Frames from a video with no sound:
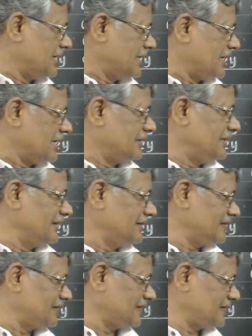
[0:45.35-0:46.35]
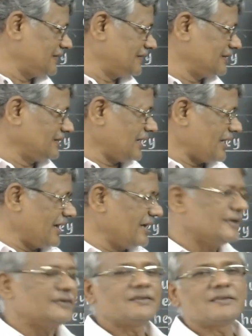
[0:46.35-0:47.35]
This
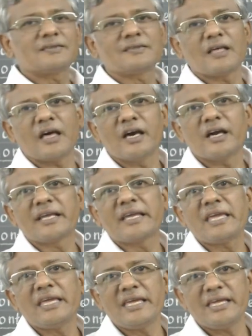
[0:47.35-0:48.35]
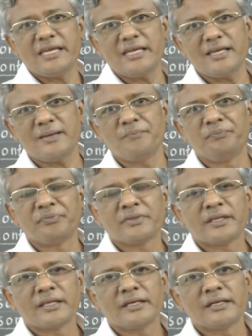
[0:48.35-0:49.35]
is a key.
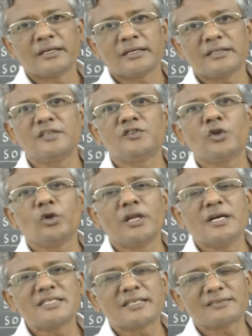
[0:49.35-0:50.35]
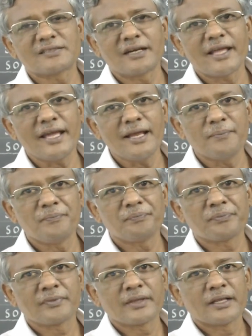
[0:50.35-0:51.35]
This you learnt
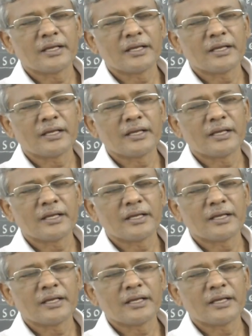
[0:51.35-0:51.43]
yesterday.